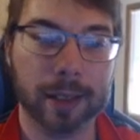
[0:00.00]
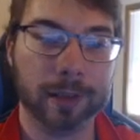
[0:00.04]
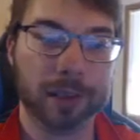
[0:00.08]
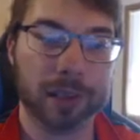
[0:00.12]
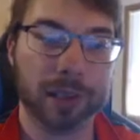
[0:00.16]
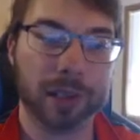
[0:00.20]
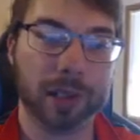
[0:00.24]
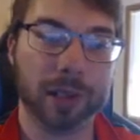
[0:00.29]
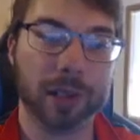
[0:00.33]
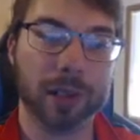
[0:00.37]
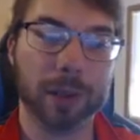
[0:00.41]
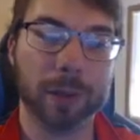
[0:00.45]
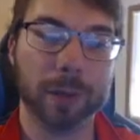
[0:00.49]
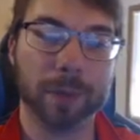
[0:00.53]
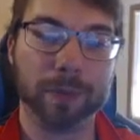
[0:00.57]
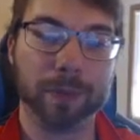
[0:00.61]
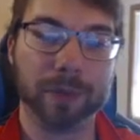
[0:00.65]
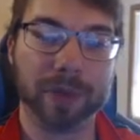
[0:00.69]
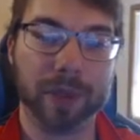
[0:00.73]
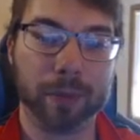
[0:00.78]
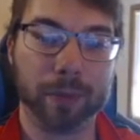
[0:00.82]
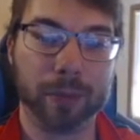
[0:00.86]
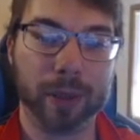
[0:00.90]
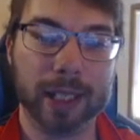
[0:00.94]
So
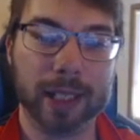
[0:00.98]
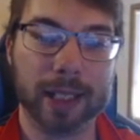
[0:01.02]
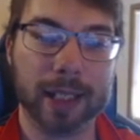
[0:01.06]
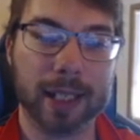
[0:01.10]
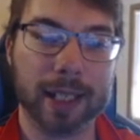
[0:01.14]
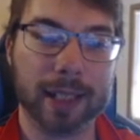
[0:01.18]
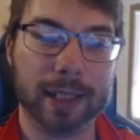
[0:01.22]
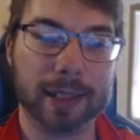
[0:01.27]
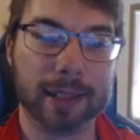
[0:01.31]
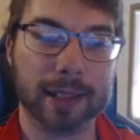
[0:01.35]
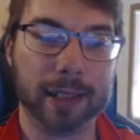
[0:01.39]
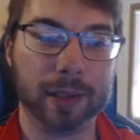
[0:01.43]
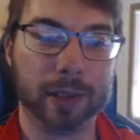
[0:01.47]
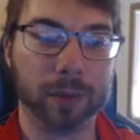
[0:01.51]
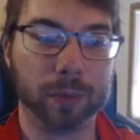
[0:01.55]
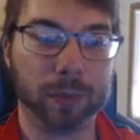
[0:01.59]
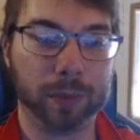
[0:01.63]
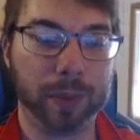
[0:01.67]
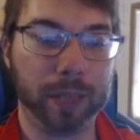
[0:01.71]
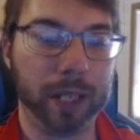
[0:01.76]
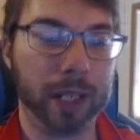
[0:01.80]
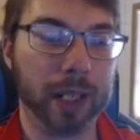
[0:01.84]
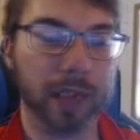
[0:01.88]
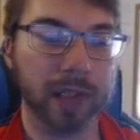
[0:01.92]
pretty nice. It
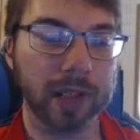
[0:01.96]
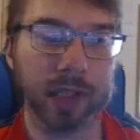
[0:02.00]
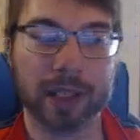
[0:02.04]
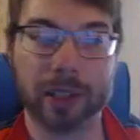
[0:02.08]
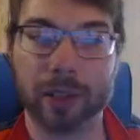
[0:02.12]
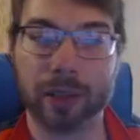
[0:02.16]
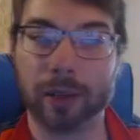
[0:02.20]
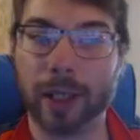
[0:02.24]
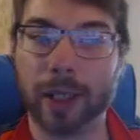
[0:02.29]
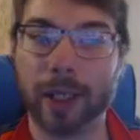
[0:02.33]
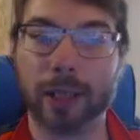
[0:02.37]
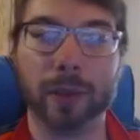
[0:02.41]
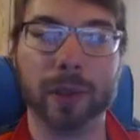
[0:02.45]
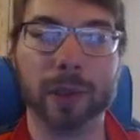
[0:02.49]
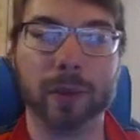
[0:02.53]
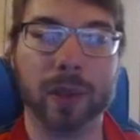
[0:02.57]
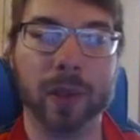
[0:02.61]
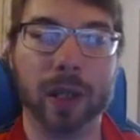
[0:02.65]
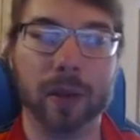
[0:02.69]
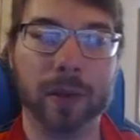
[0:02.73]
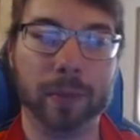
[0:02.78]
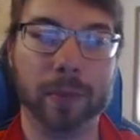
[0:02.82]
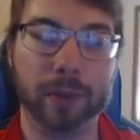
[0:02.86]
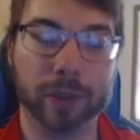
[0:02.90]
pairs incredibly
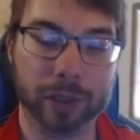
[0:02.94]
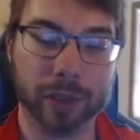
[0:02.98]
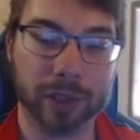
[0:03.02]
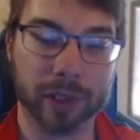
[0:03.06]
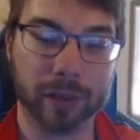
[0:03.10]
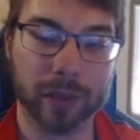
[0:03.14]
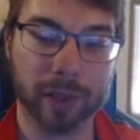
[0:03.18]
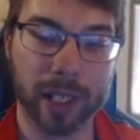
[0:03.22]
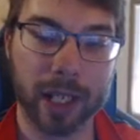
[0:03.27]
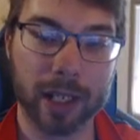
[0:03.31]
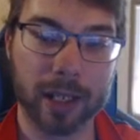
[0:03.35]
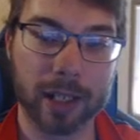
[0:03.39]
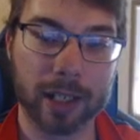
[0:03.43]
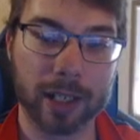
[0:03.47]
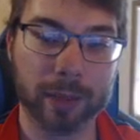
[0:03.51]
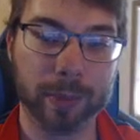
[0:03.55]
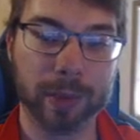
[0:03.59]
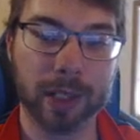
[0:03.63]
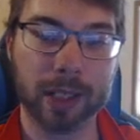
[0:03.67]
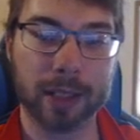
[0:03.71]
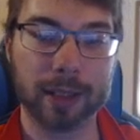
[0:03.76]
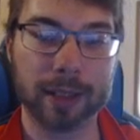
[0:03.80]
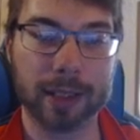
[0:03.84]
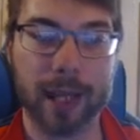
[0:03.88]
well with Magician of Chaos,
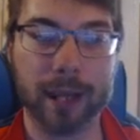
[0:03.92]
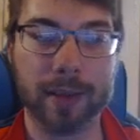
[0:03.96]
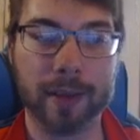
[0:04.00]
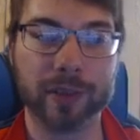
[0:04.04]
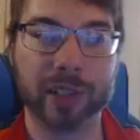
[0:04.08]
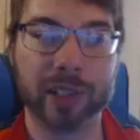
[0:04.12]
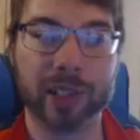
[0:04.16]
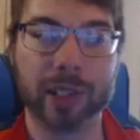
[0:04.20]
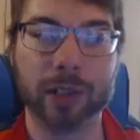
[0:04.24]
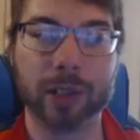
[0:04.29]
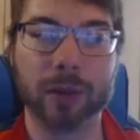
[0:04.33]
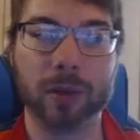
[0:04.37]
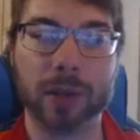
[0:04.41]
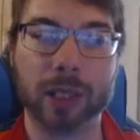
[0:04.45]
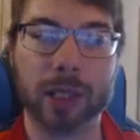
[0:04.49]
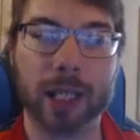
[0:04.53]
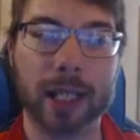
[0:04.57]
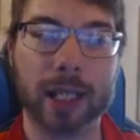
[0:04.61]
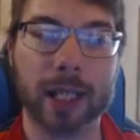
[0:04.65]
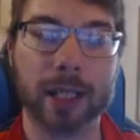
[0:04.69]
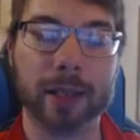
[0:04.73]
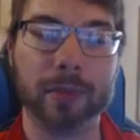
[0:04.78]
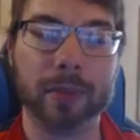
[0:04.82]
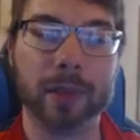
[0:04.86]
because every single
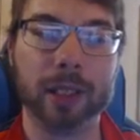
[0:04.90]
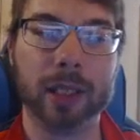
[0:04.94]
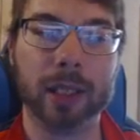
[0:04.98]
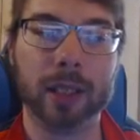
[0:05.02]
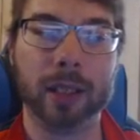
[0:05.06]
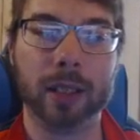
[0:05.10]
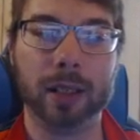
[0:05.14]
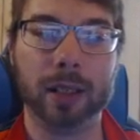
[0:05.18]
time,